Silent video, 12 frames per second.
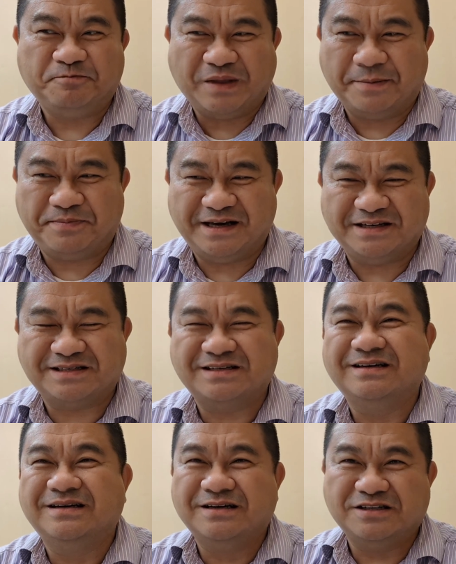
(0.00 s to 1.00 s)
that piece,
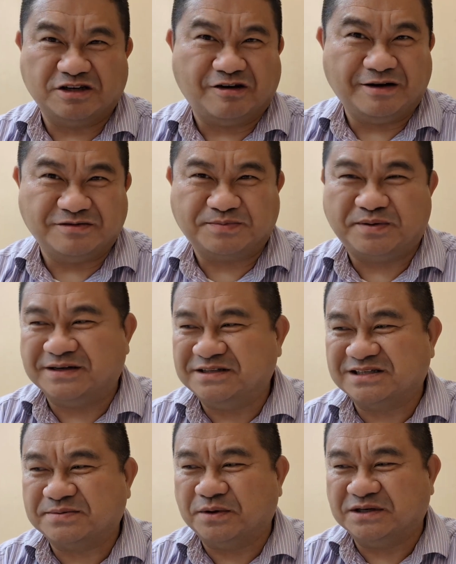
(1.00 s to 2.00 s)
so I was pretty
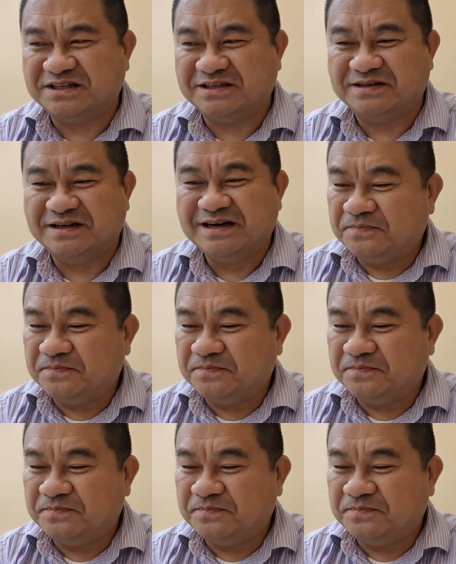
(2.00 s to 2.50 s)
disappointed.